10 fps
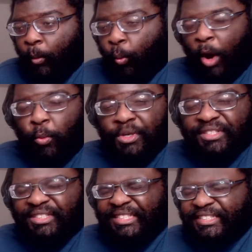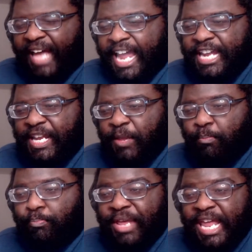What would society
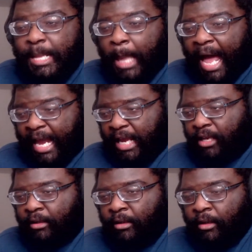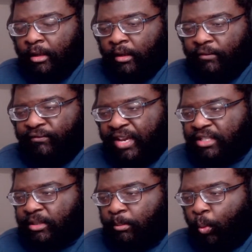be like?
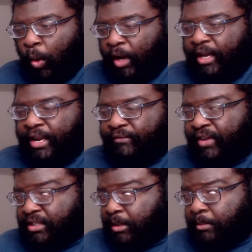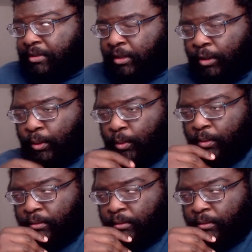Victim 1 and Victim 2?